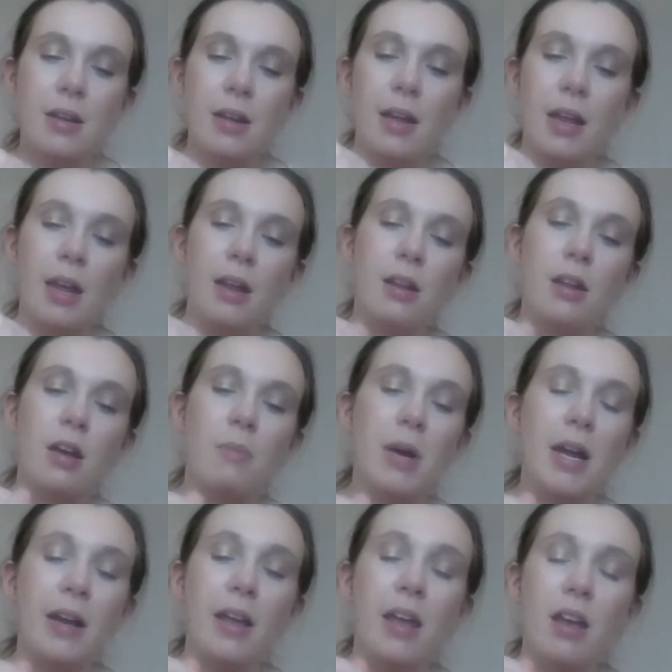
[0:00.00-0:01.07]
And
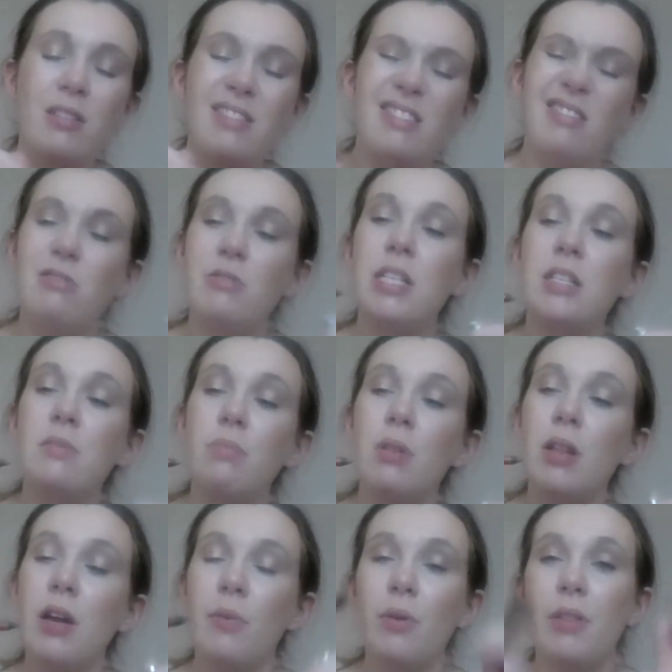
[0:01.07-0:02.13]
I can't wait to play with